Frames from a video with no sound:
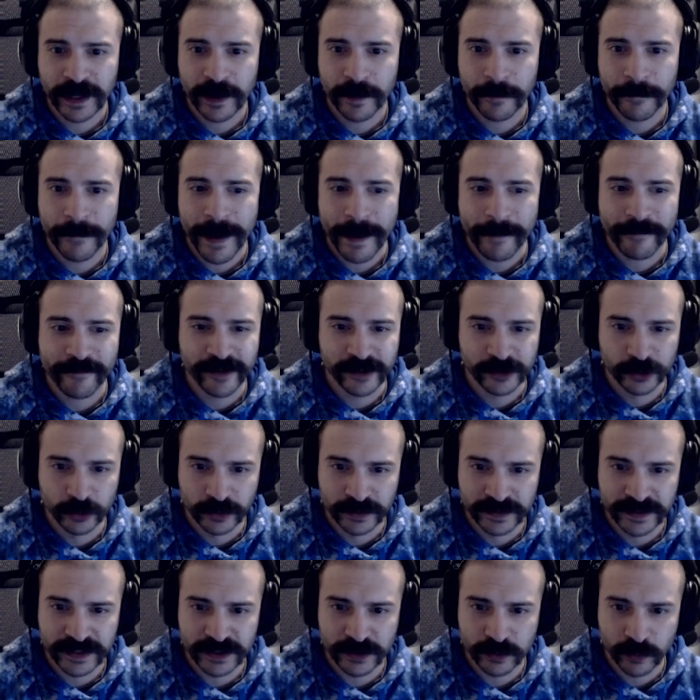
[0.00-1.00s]
on map
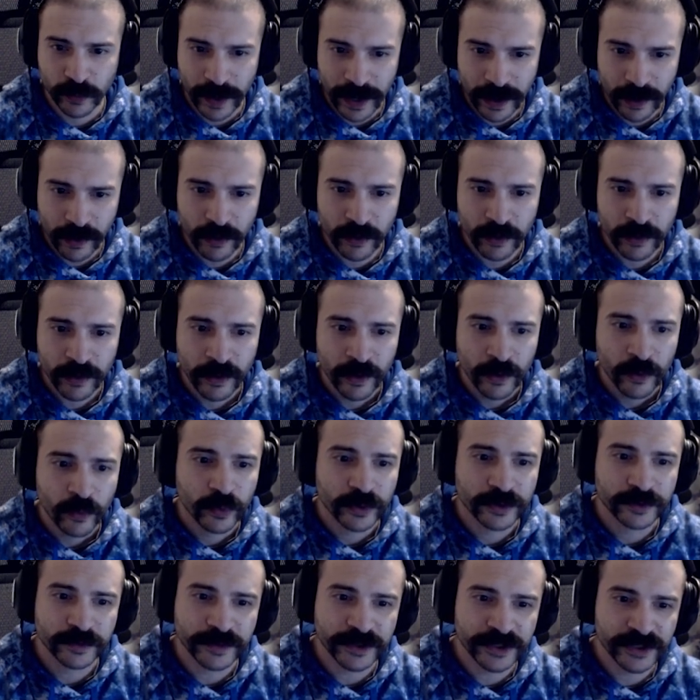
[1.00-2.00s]
visuals as well,
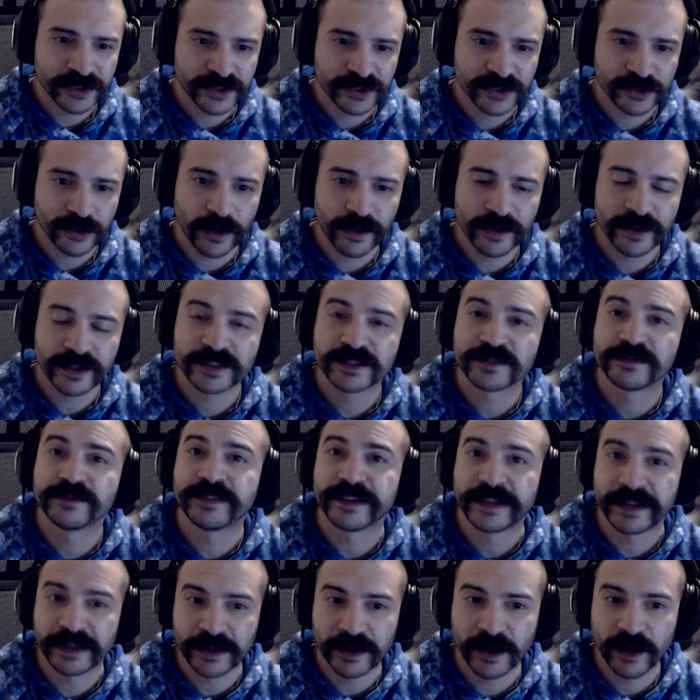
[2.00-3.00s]
which we just saw this
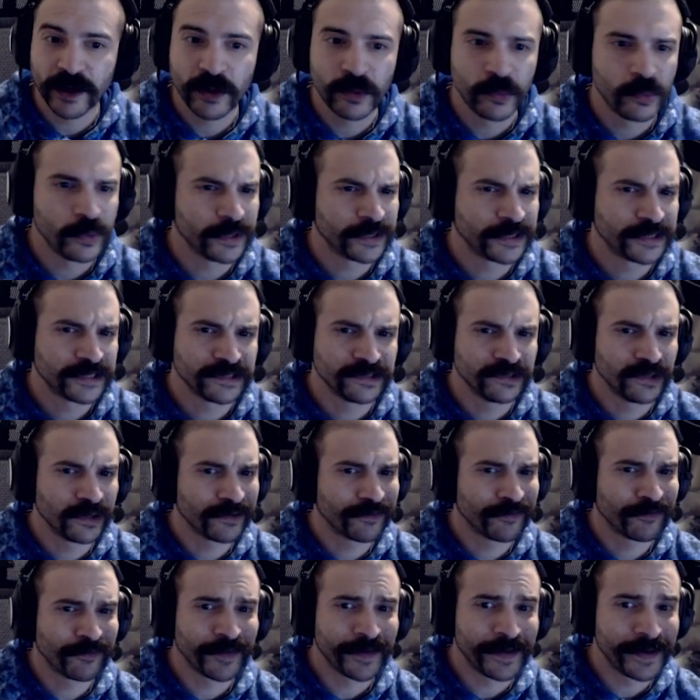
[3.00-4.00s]
video, which look
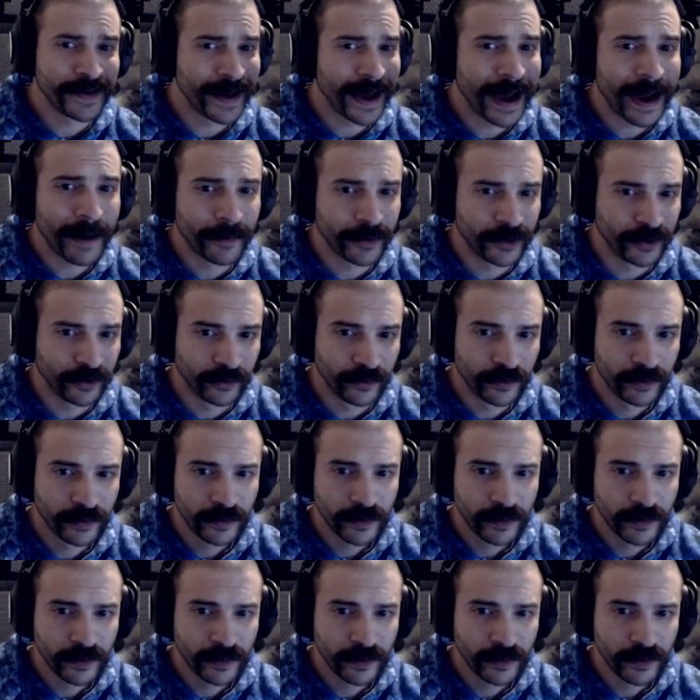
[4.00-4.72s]
phenomenal.